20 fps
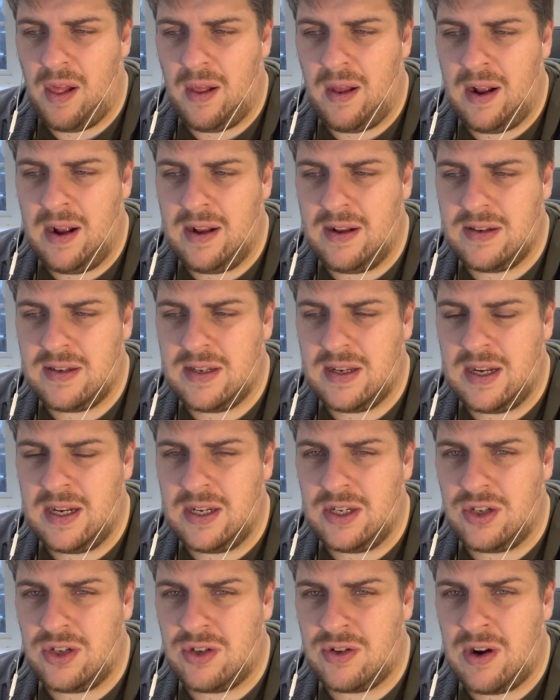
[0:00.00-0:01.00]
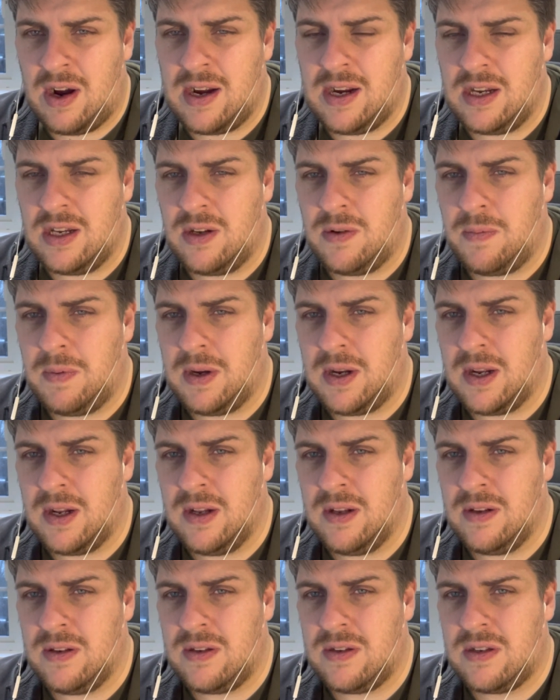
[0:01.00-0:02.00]
it's it's strange
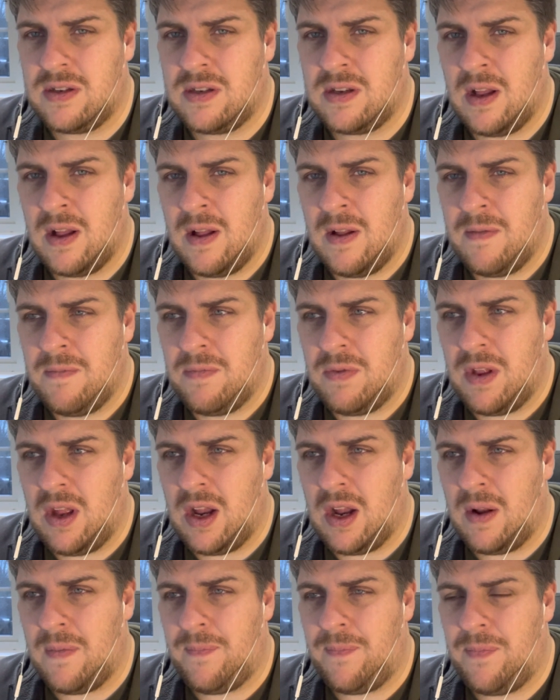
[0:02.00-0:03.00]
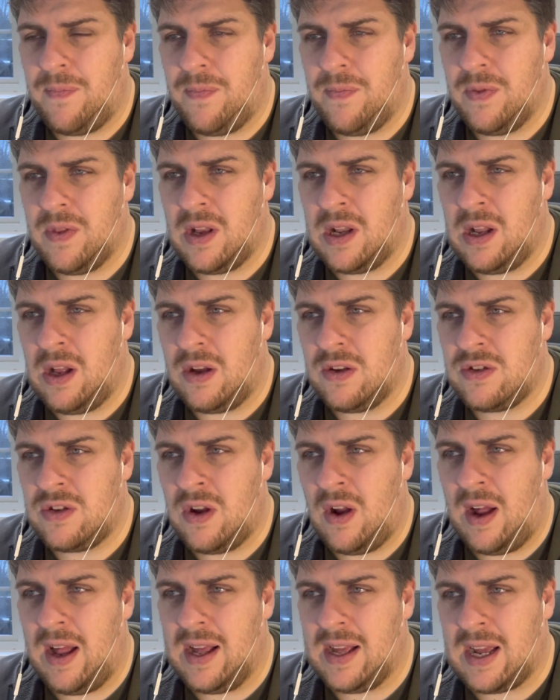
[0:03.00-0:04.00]
because, you know, last
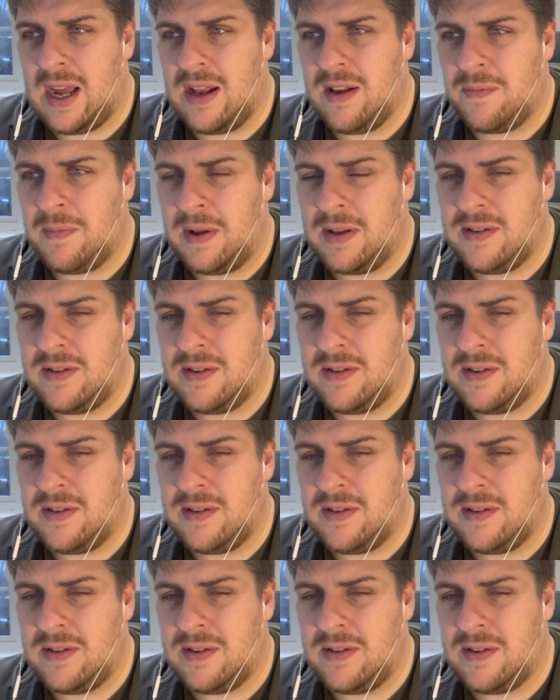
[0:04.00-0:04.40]
night against Man